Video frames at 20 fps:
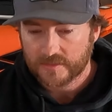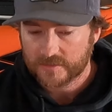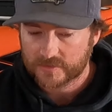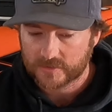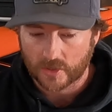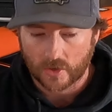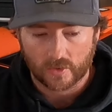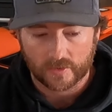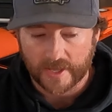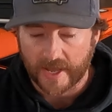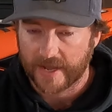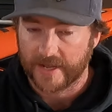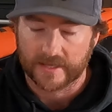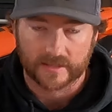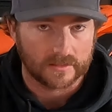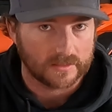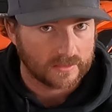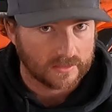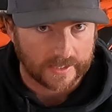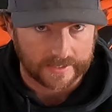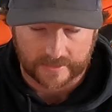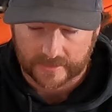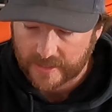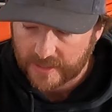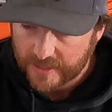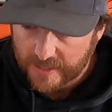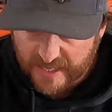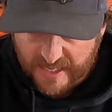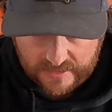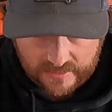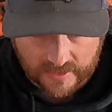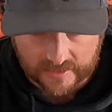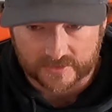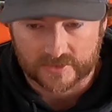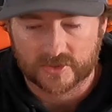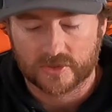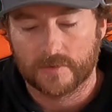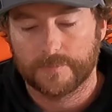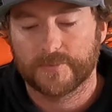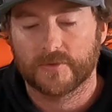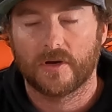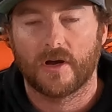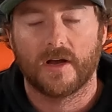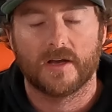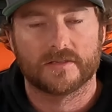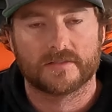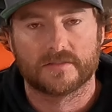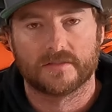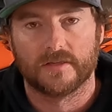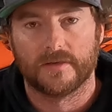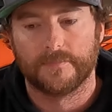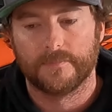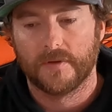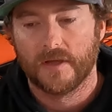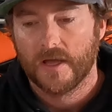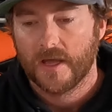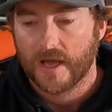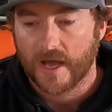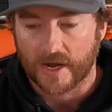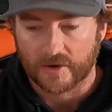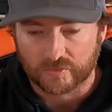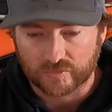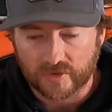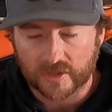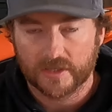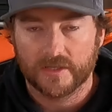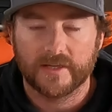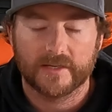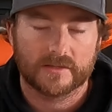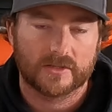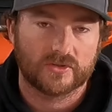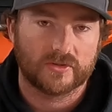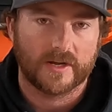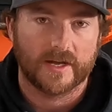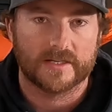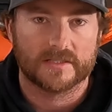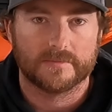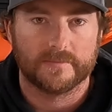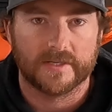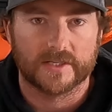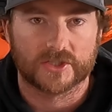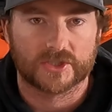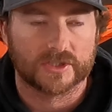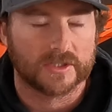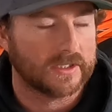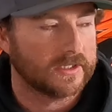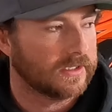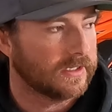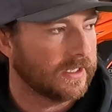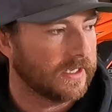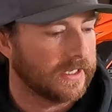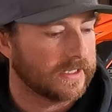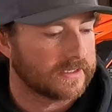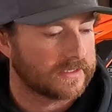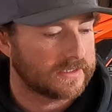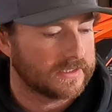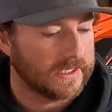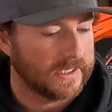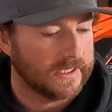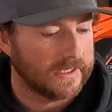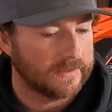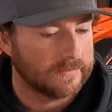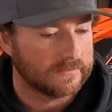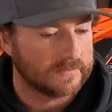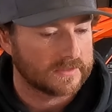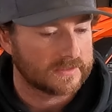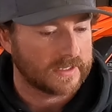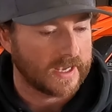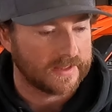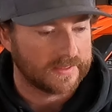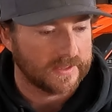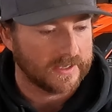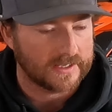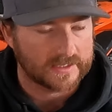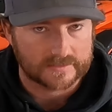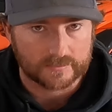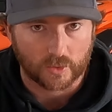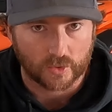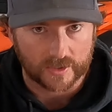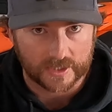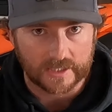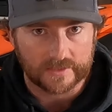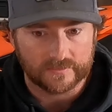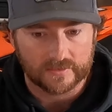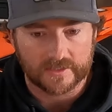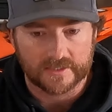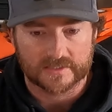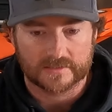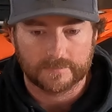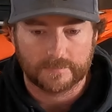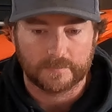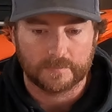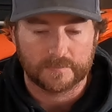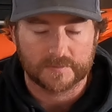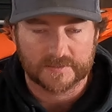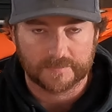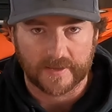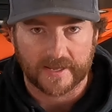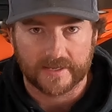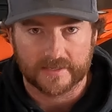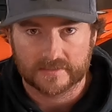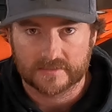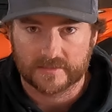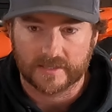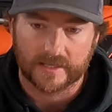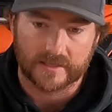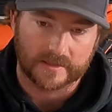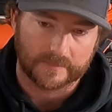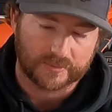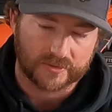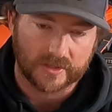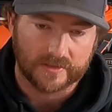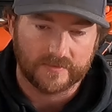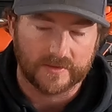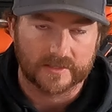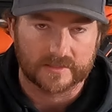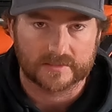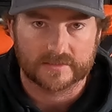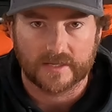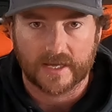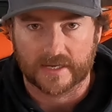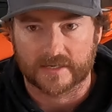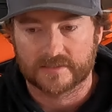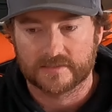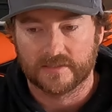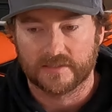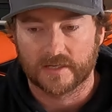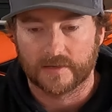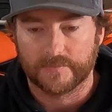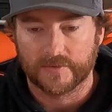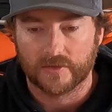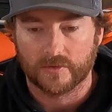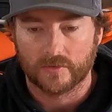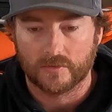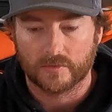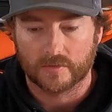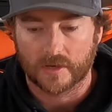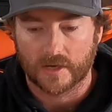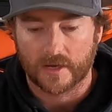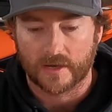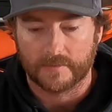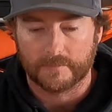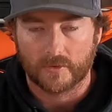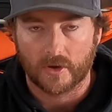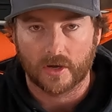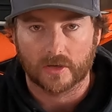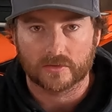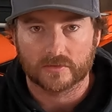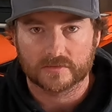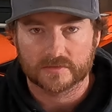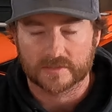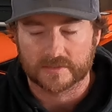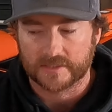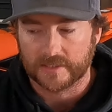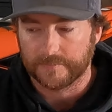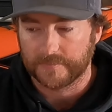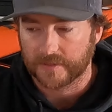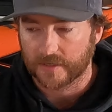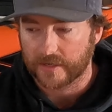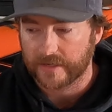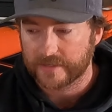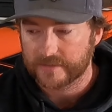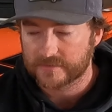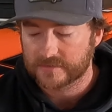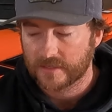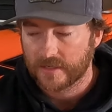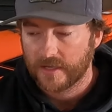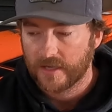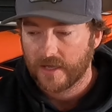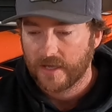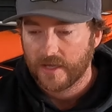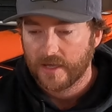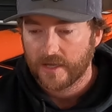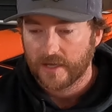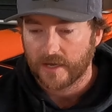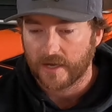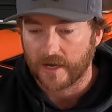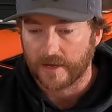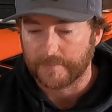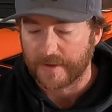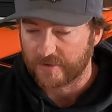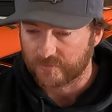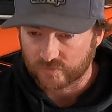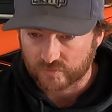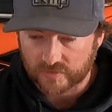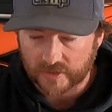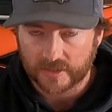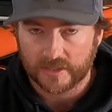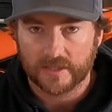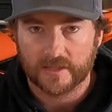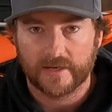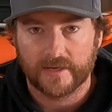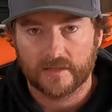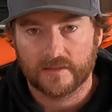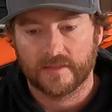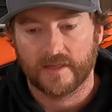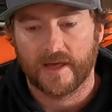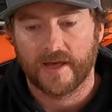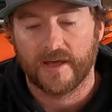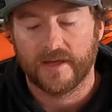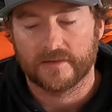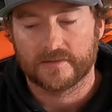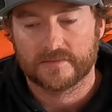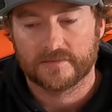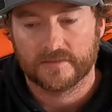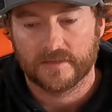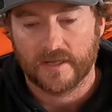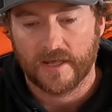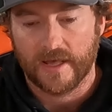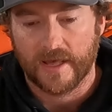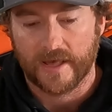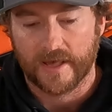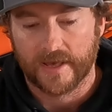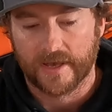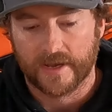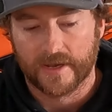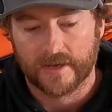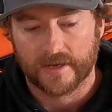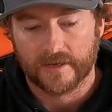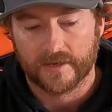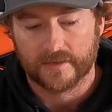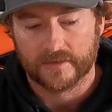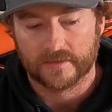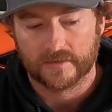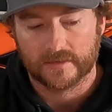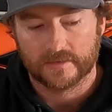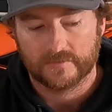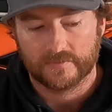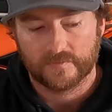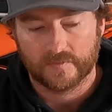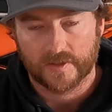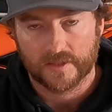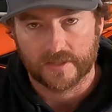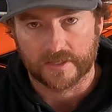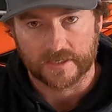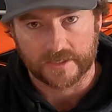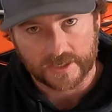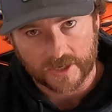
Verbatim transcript: so yeah, it like it looks super awesome. I really like the transmission. It seems I think it's more evenly spaced than the previous XCW uh, models, the TPIs. Um, I really like that and the